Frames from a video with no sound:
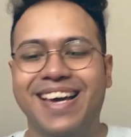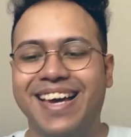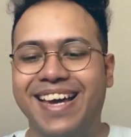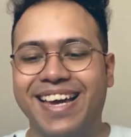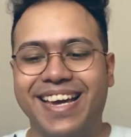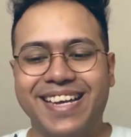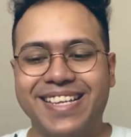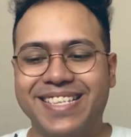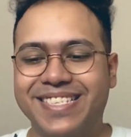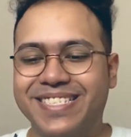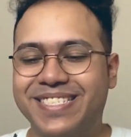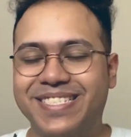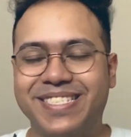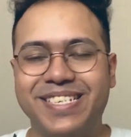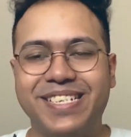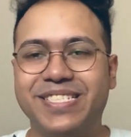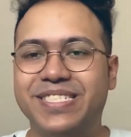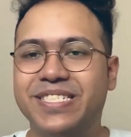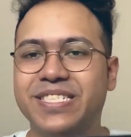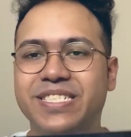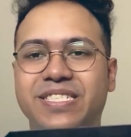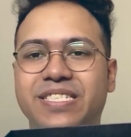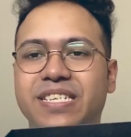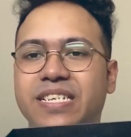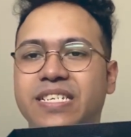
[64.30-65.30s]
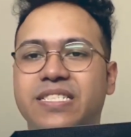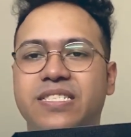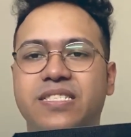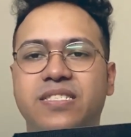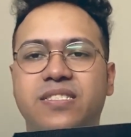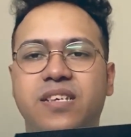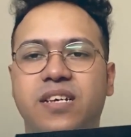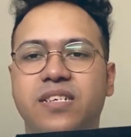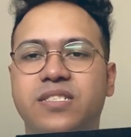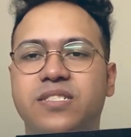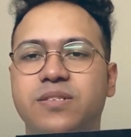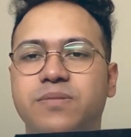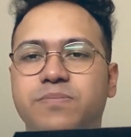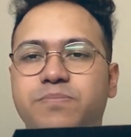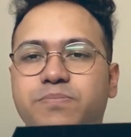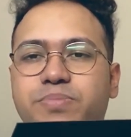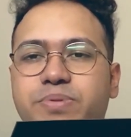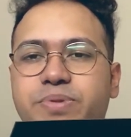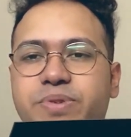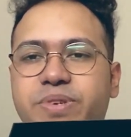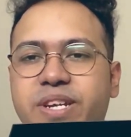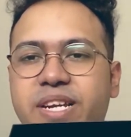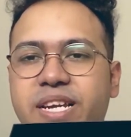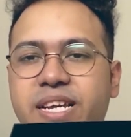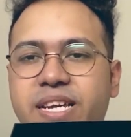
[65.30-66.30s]
It's such a
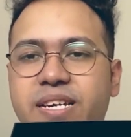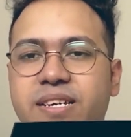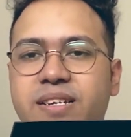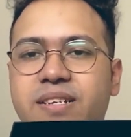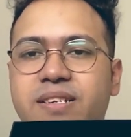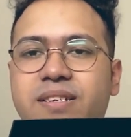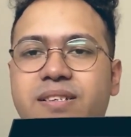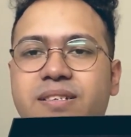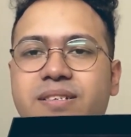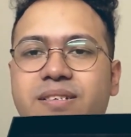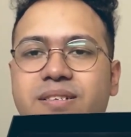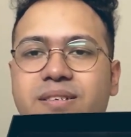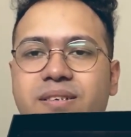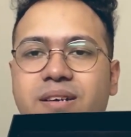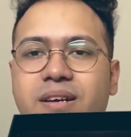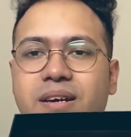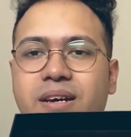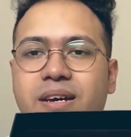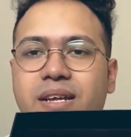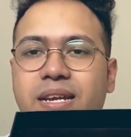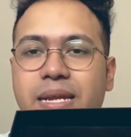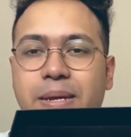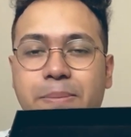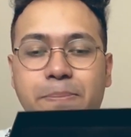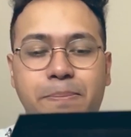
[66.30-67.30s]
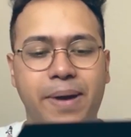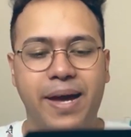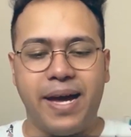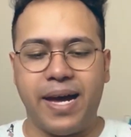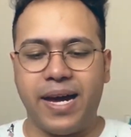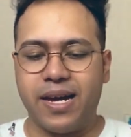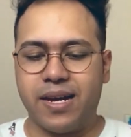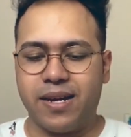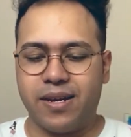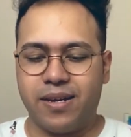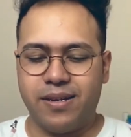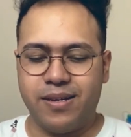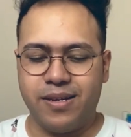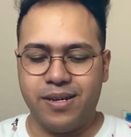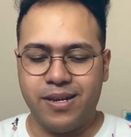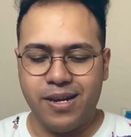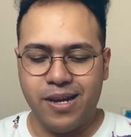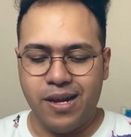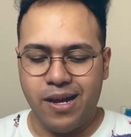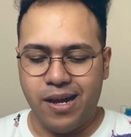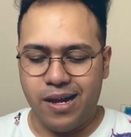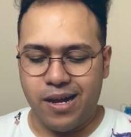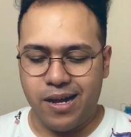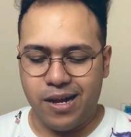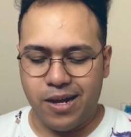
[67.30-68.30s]
brilliant early packed
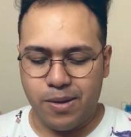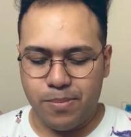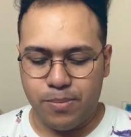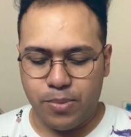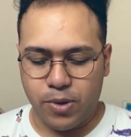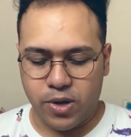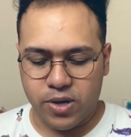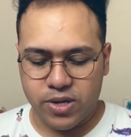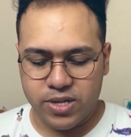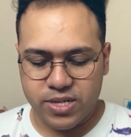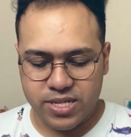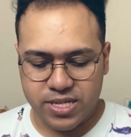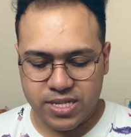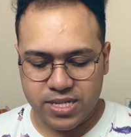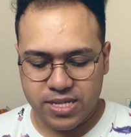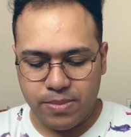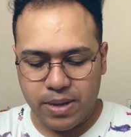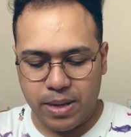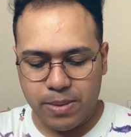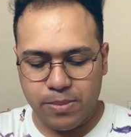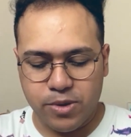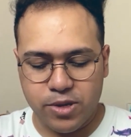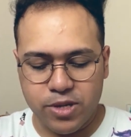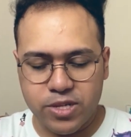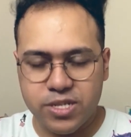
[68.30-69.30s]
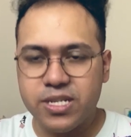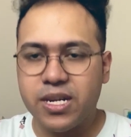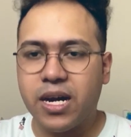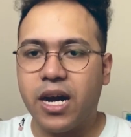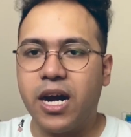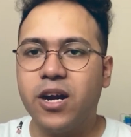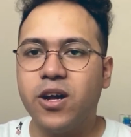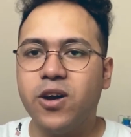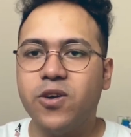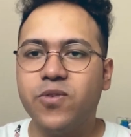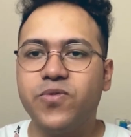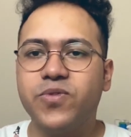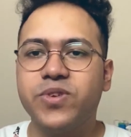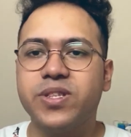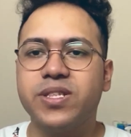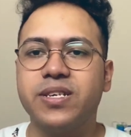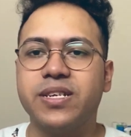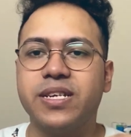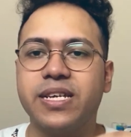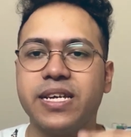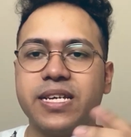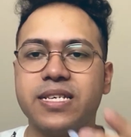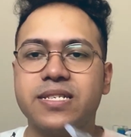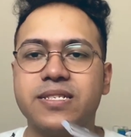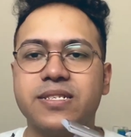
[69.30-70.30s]
box. I'm going to start off with the
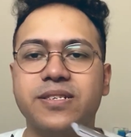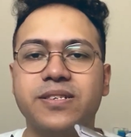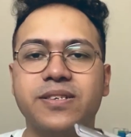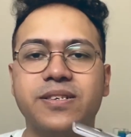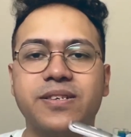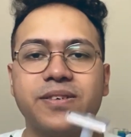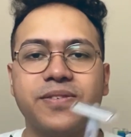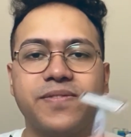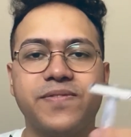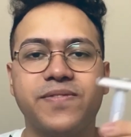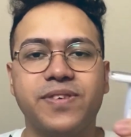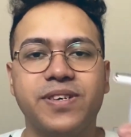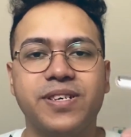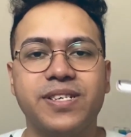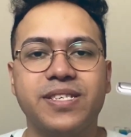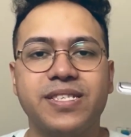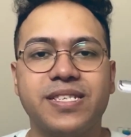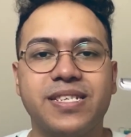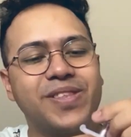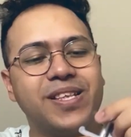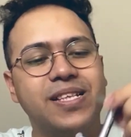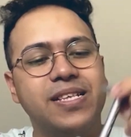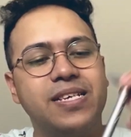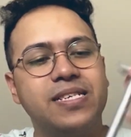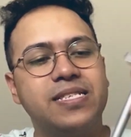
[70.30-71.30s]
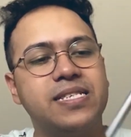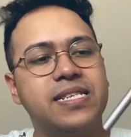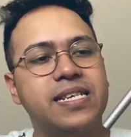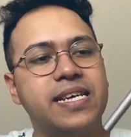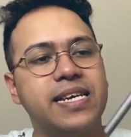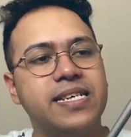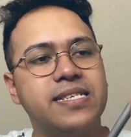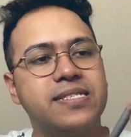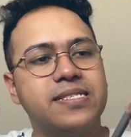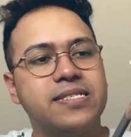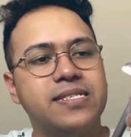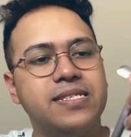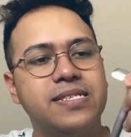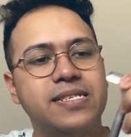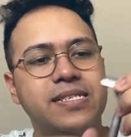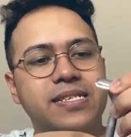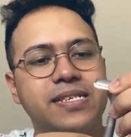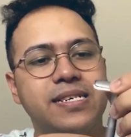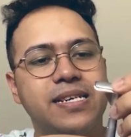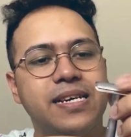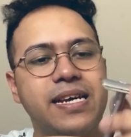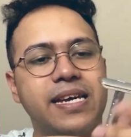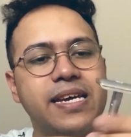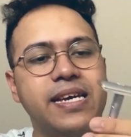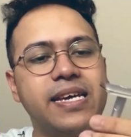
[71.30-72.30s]
razor first. This razor
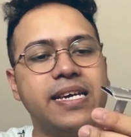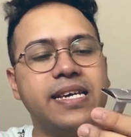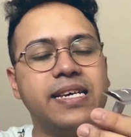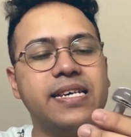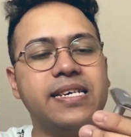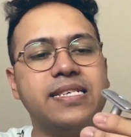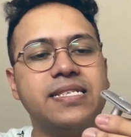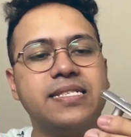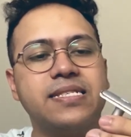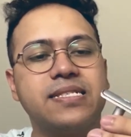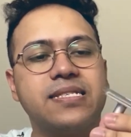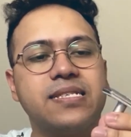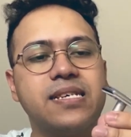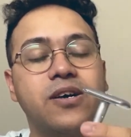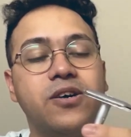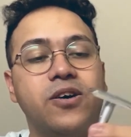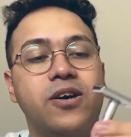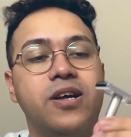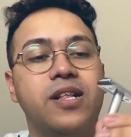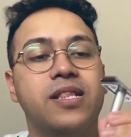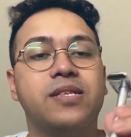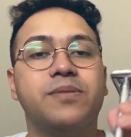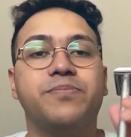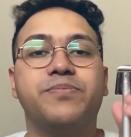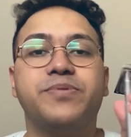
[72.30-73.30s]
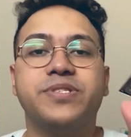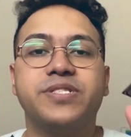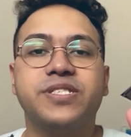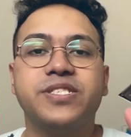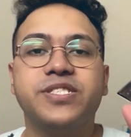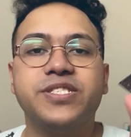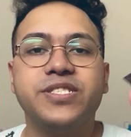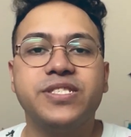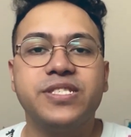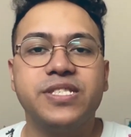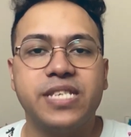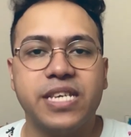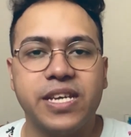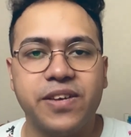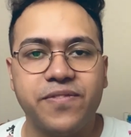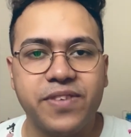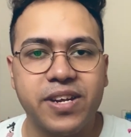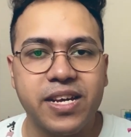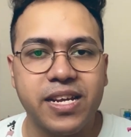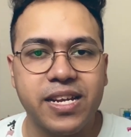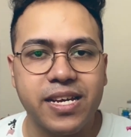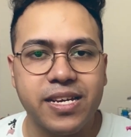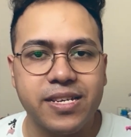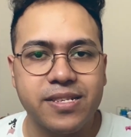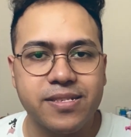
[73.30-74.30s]
is called the Precision
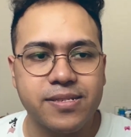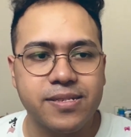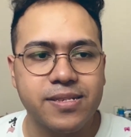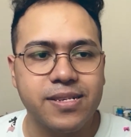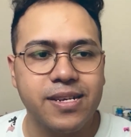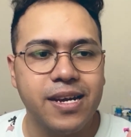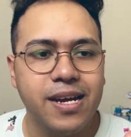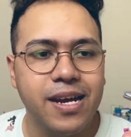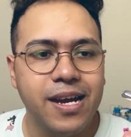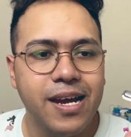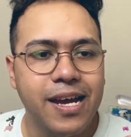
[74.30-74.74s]
Safety Razor.